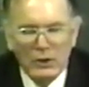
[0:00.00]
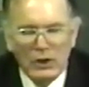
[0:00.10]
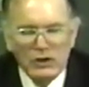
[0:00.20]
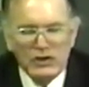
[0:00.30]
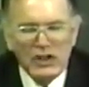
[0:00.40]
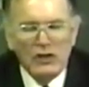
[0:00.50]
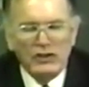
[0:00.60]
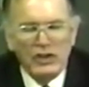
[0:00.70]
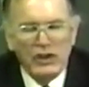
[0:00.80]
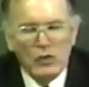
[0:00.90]

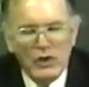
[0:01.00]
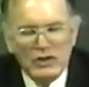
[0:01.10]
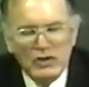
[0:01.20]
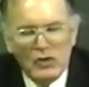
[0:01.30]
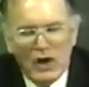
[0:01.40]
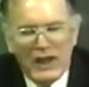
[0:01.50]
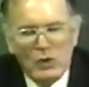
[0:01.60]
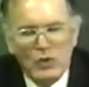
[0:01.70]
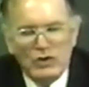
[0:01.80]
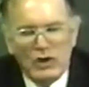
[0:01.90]
Consulting the original
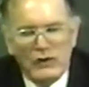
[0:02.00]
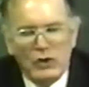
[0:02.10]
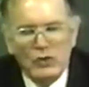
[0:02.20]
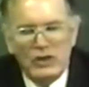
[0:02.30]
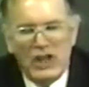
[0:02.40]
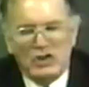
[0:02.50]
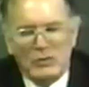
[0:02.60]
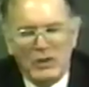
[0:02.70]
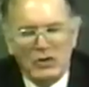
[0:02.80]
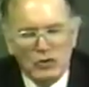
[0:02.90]
language of the New
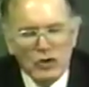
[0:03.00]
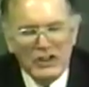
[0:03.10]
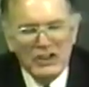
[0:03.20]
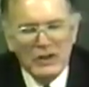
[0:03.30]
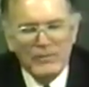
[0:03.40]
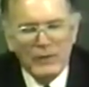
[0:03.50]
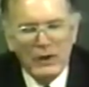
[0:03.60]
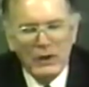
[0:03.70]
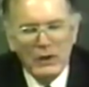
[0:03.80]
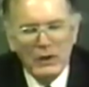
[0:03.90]
Testament, Greek,
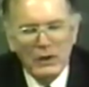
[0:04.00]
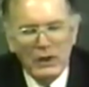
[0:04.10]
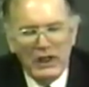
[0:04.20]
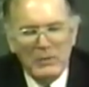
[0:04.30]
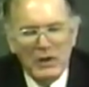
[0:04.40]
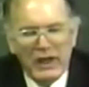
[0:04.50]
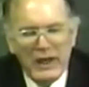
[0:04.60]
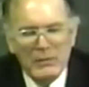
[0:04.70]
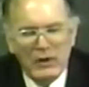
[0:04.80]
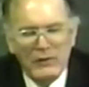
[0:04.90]
he
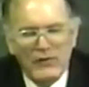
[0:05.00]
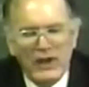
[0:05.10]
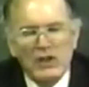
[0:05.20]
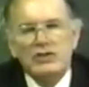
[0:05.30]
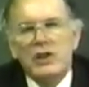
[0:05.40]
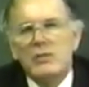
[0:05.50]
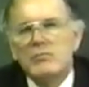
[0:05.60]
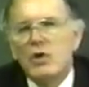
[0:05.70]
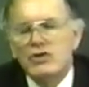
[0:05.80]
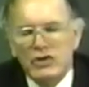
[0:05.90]
became convinced that
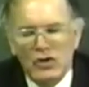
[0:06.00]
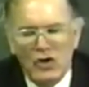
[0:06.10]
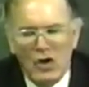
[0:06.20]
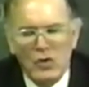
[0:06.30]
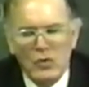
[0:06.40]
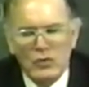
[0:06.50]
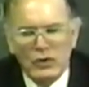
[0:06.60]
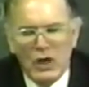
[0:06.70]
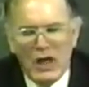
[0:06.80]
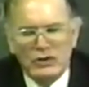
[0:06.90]
immersion alone
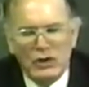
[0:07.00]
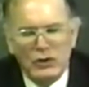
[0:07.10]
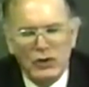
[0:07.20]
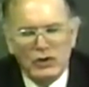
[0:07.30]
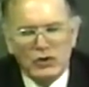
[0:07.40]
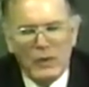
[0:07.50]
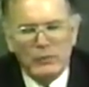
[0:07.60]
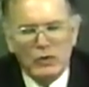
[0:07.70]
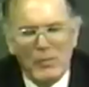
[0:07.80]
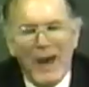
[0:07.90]
constituted
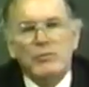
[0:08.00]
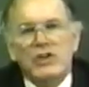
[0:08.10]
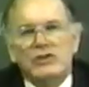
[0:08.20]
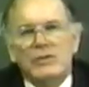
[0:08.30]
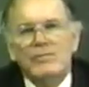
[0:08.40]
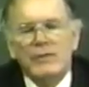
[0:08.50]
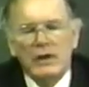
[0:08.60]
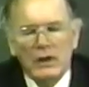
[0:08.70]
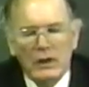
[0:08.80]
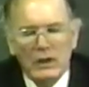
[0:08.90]
scriptural baptism
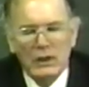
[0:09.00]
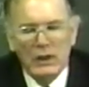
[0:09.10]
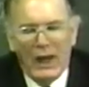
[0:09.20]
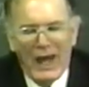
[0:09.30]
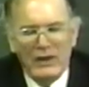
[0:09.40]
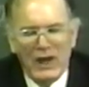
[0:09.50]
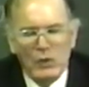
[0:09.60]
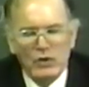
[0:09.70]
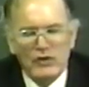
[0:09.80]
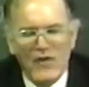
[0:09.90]
and that it
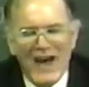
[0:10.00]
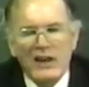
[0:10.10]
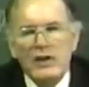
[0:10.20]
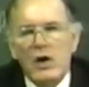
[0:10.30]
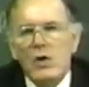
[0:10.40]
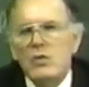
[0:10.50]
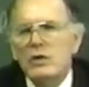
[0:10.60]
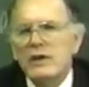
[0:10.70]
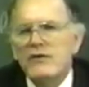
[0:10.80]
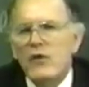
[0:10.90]
was valid
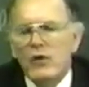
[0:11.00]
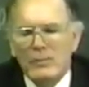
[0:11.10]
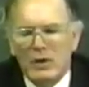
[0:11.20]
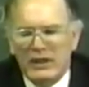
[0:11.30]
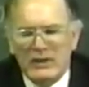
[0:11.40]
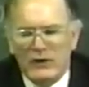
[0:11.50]
only for a believer.